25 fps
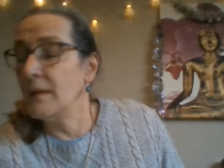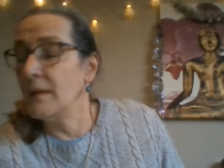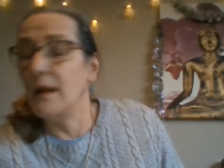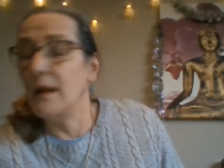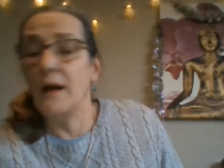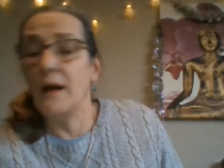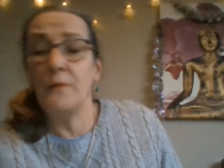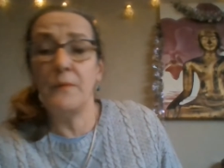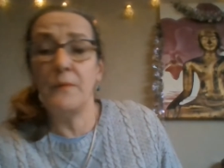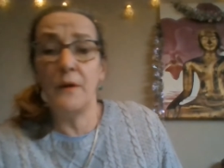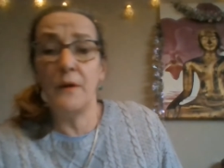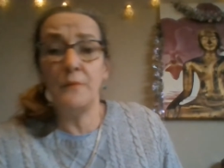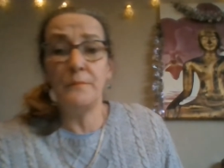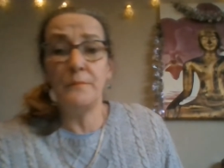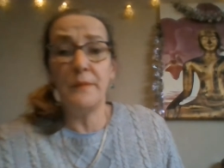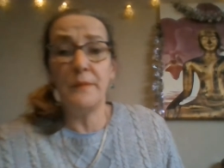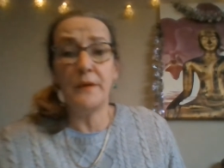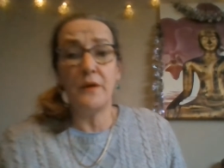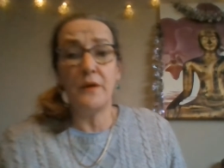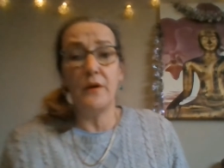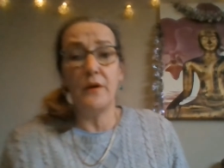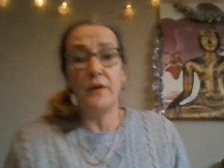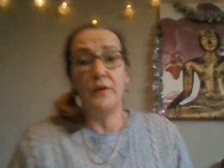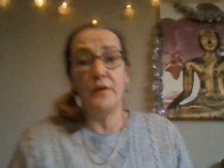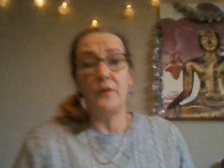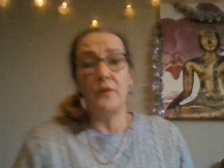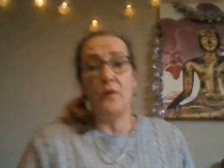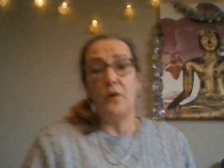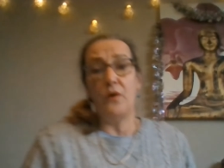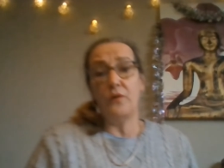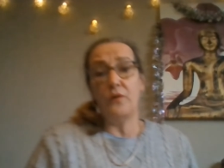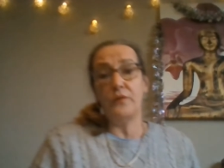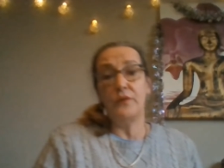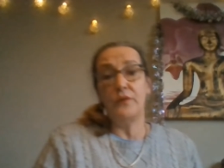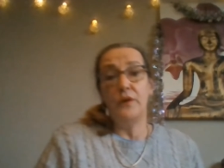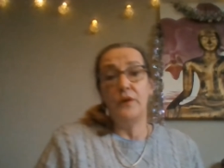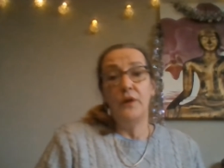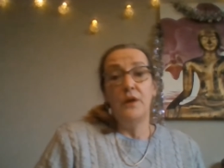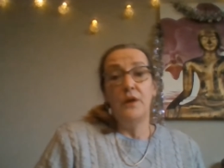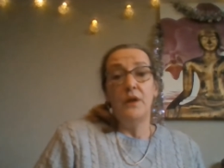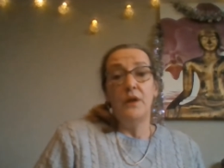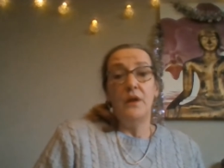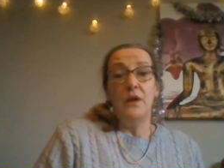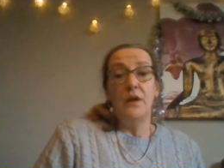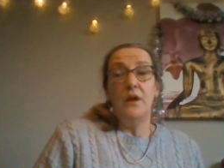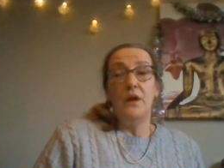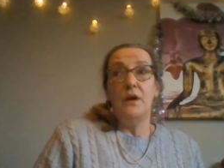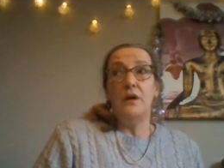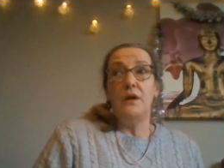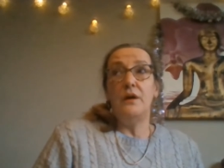I won't be going on
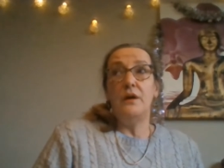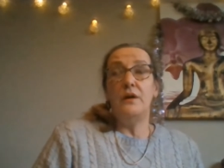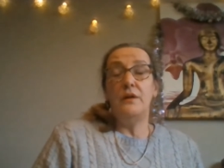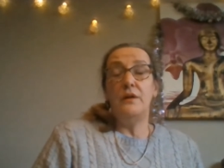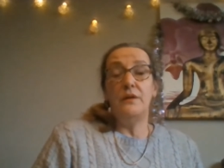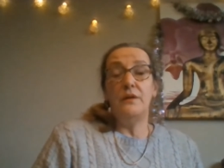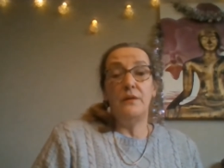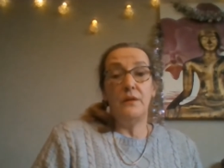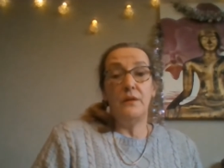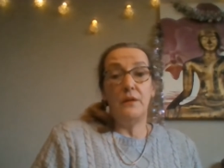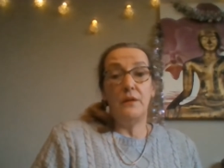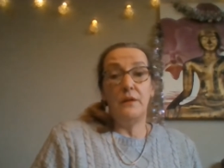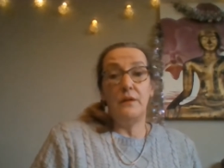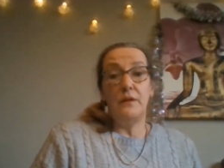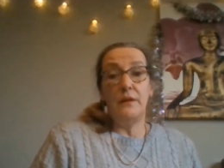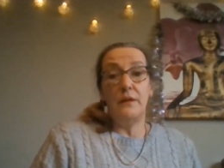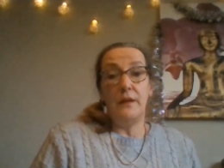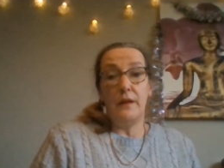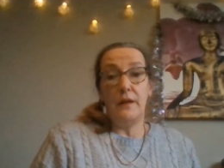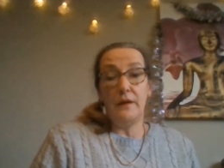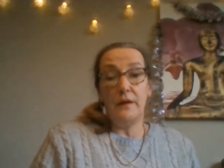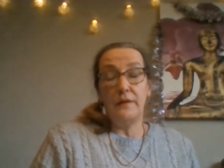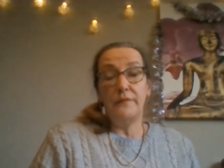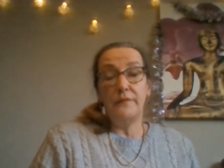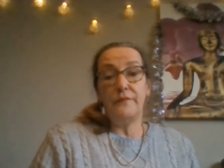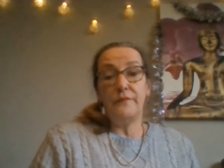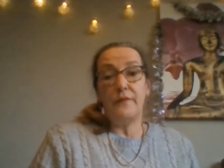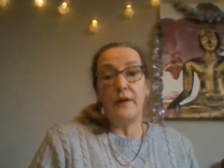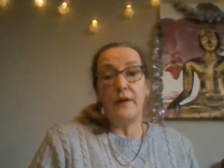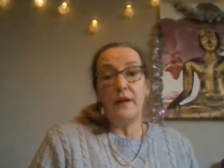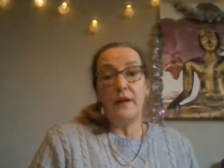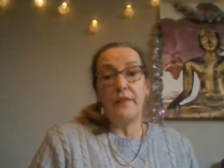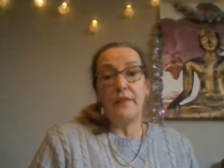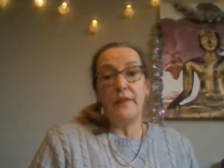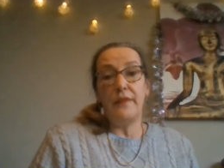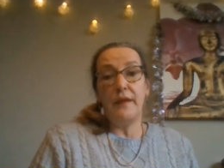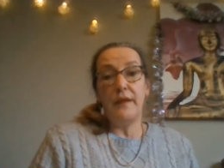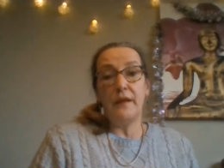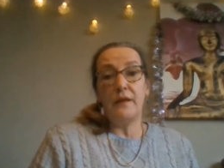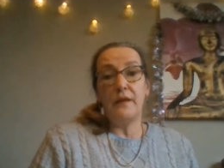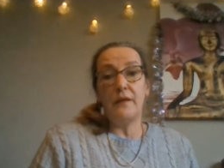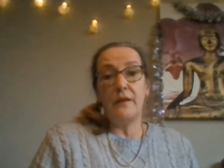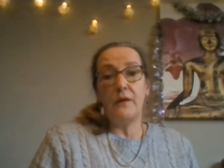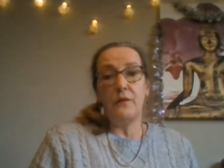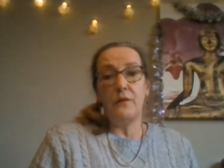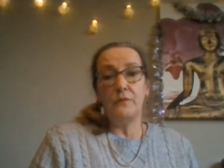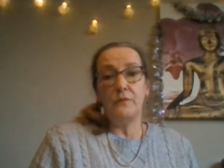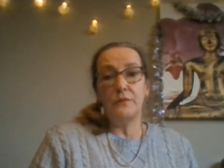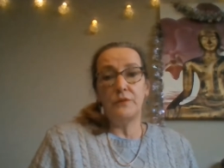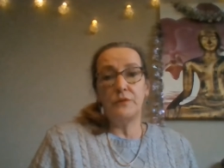uh, live, I think,
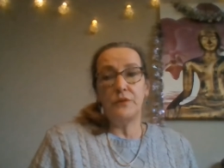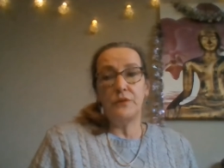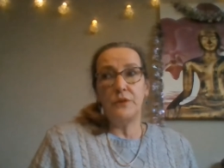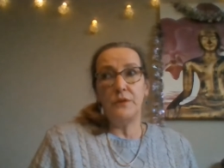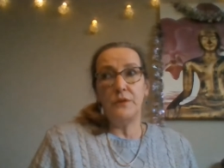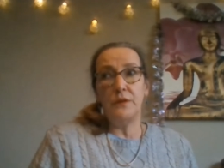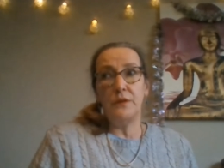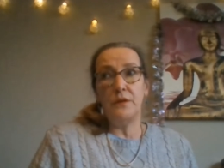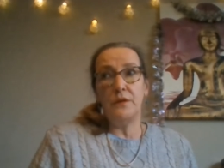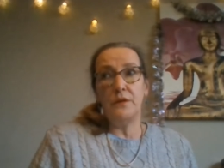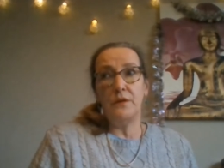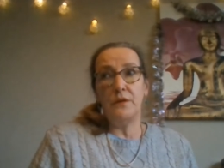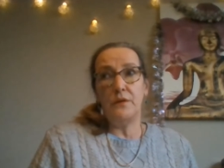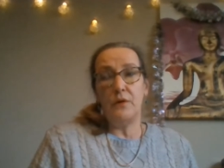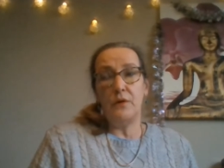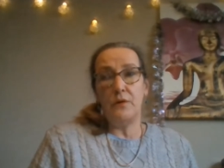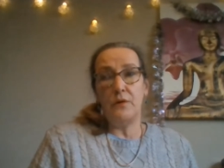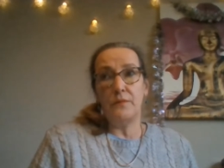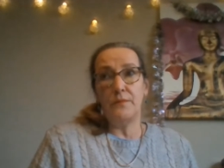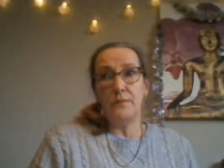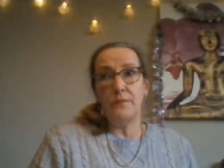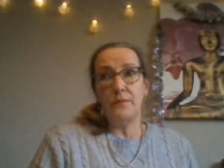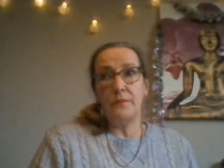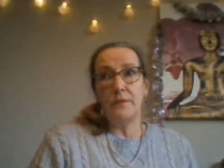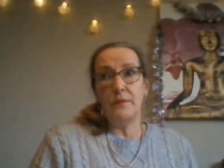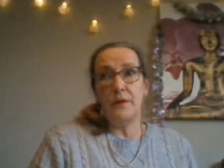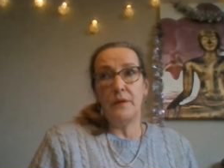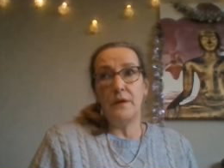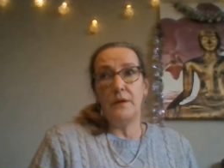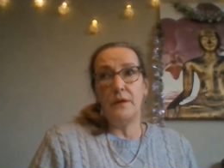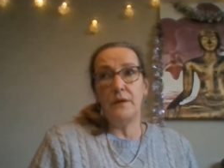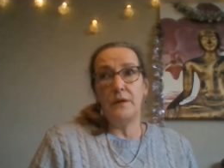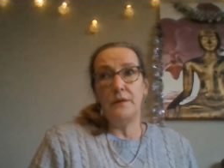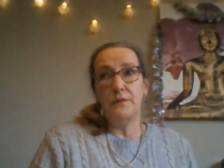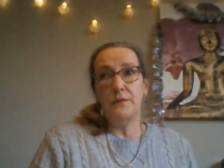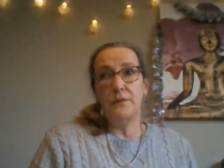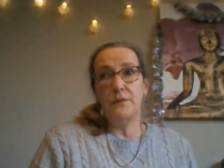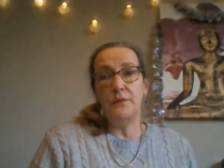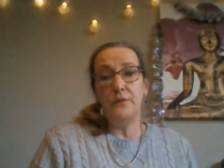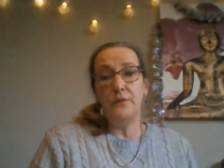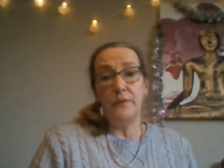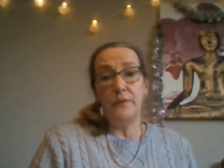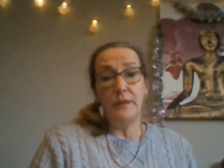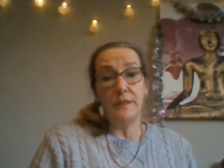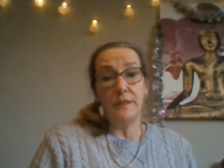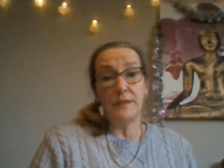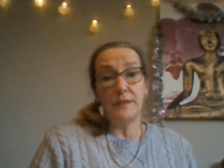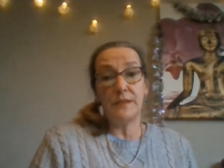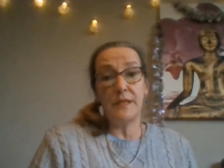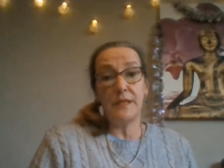on uh, on uh, New
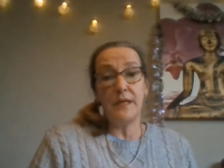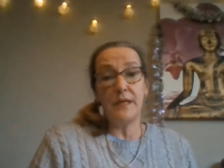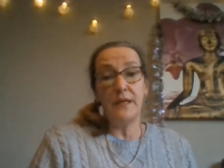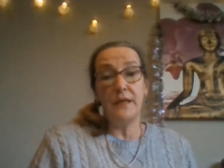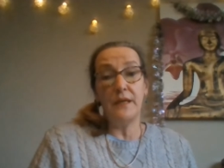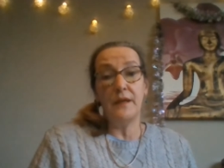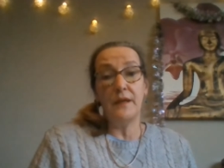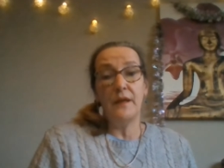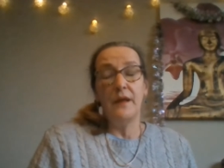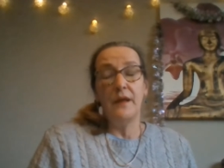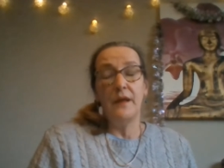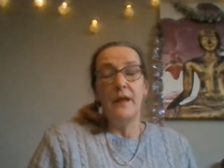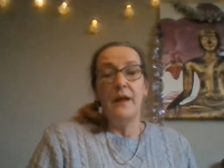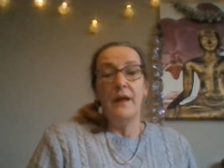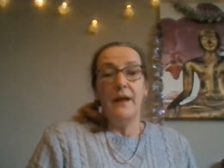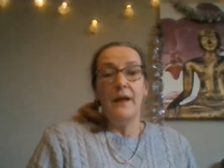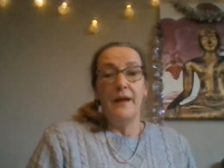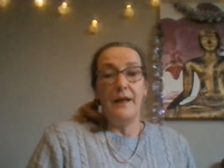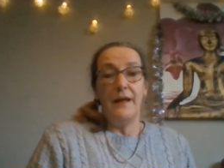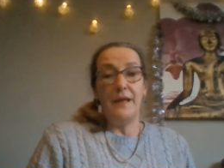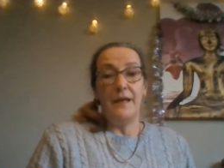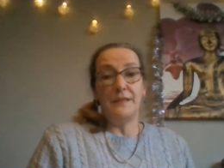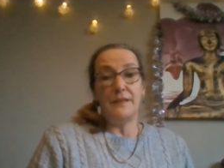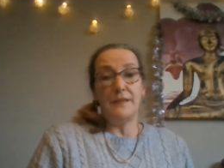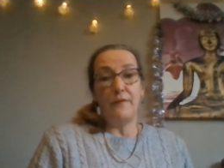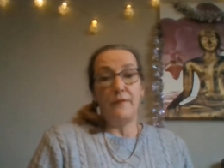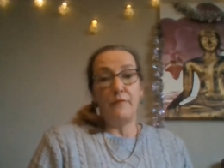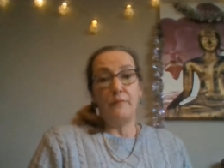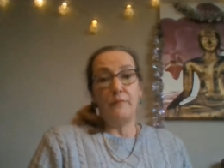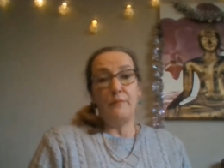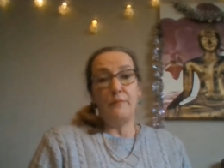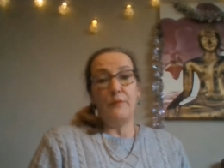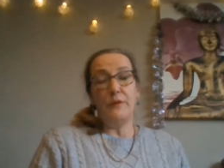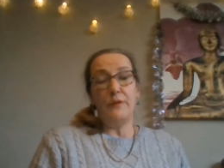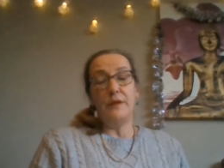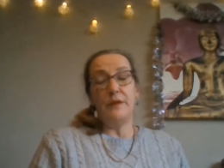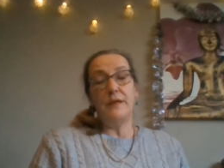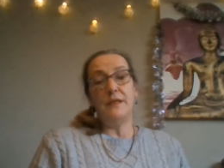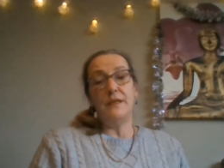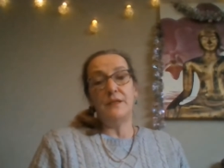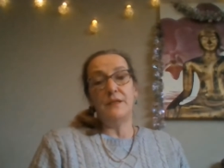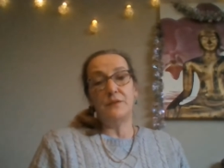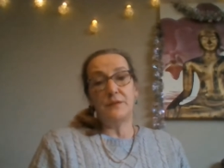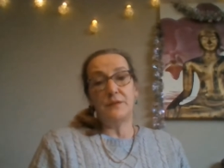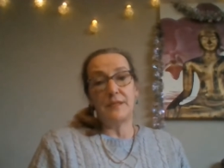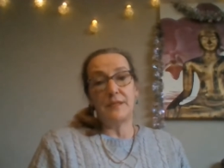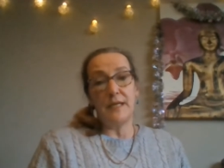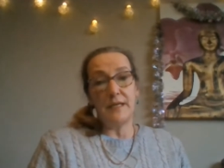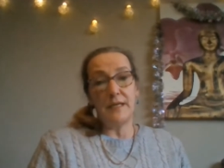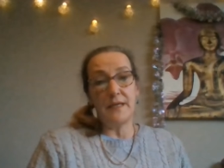Year's Day, as everybody is
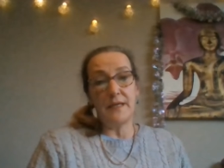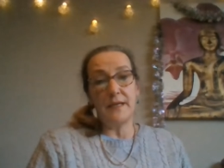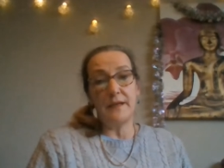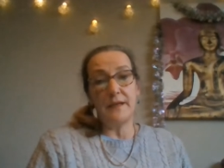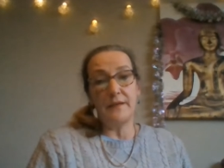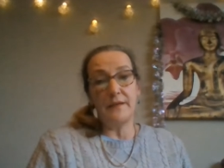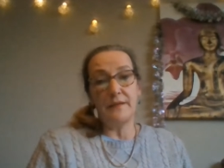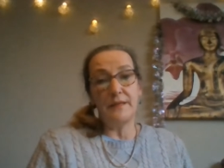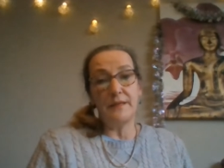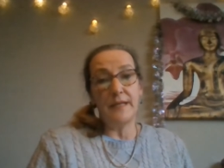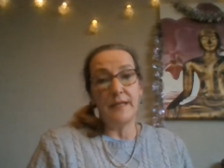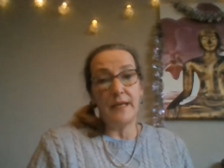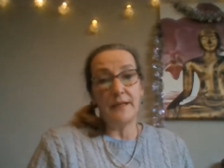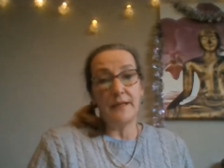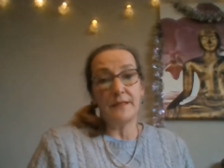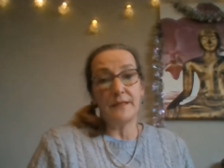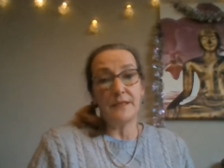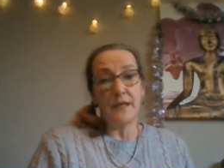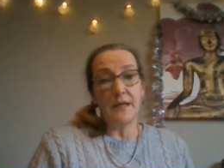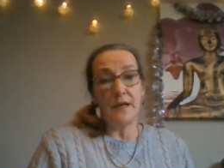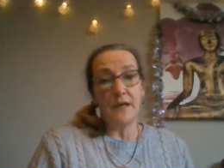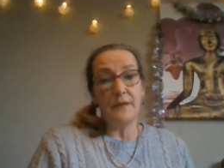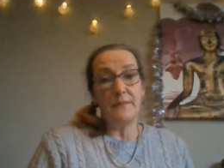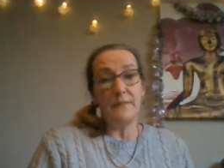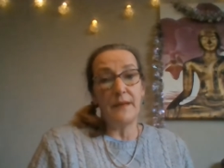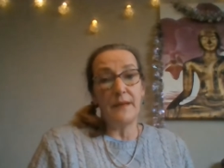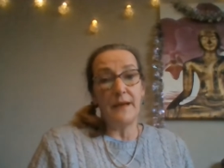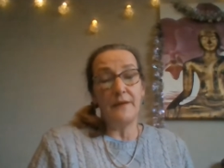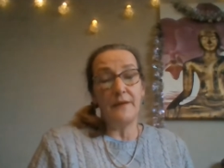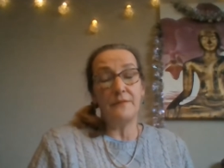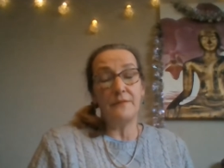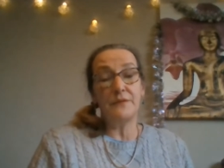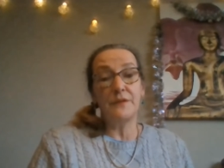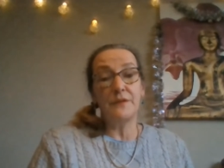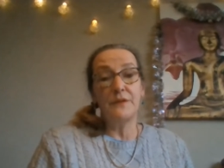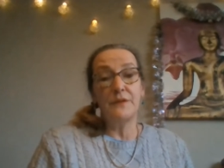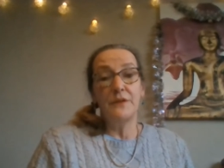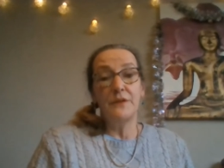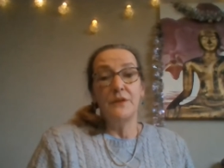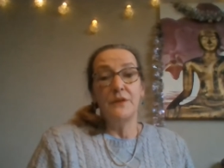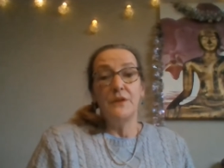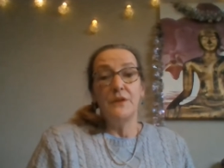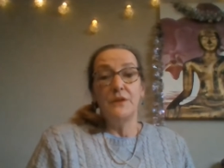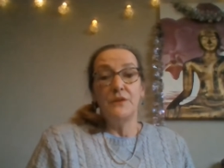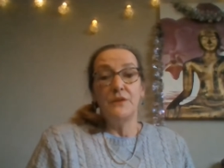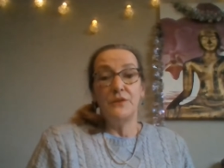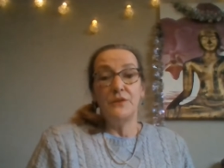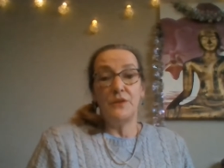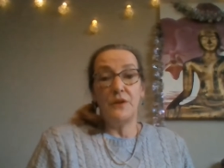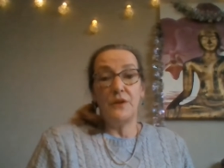taking a day, time out.
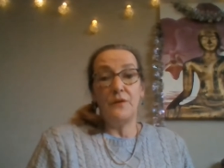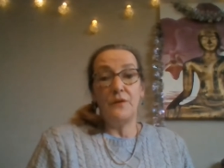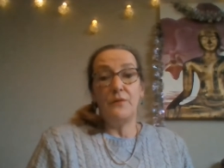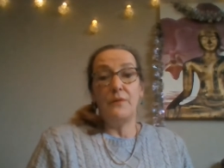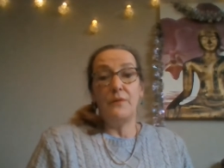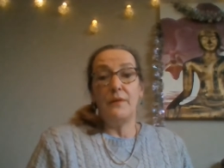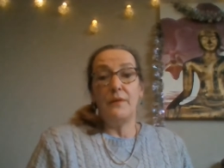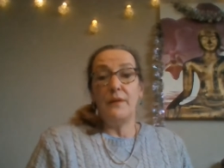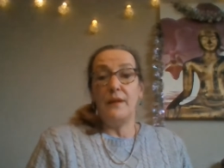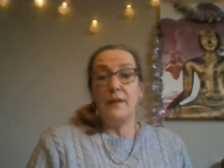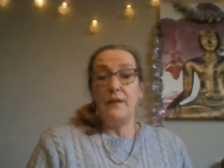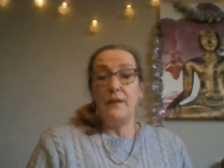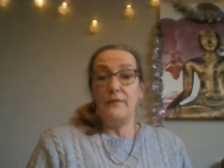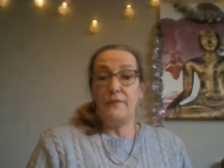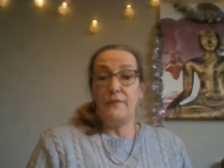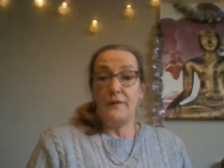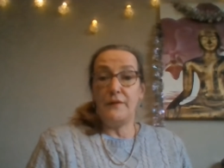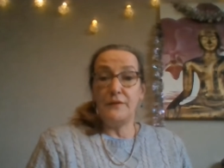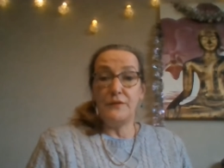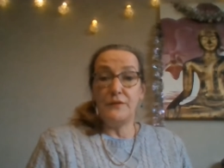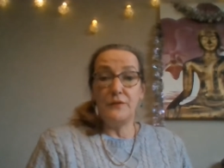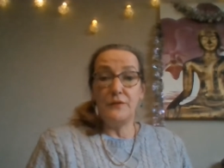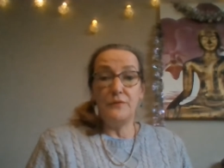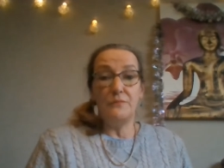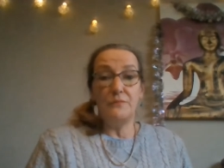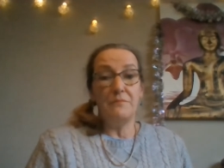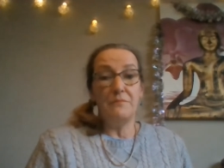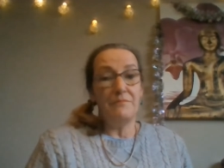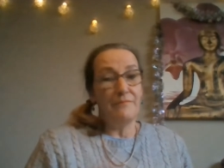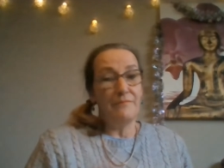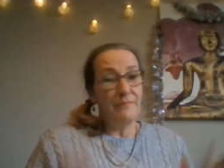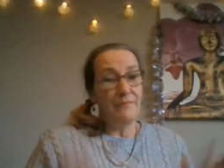So if I do,